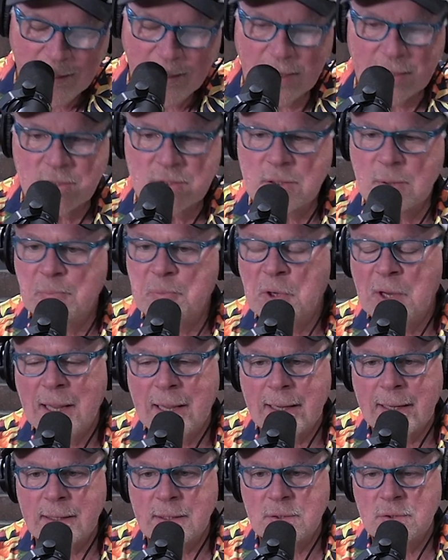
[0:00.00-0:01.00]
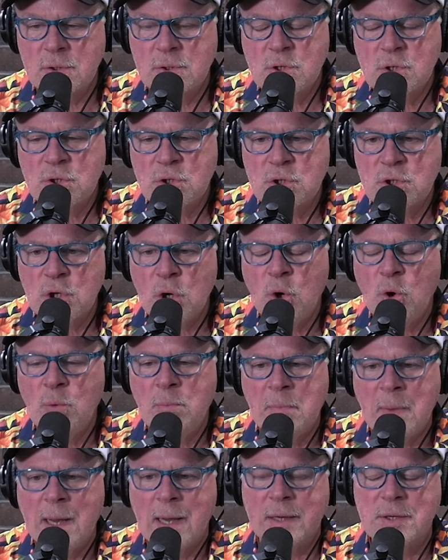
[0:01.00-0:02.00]
and supplies so
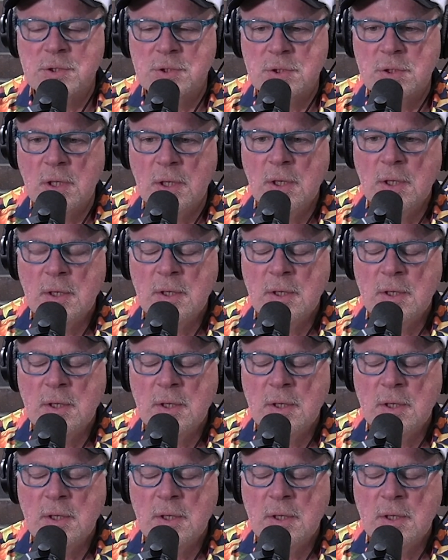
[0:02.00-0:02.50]
much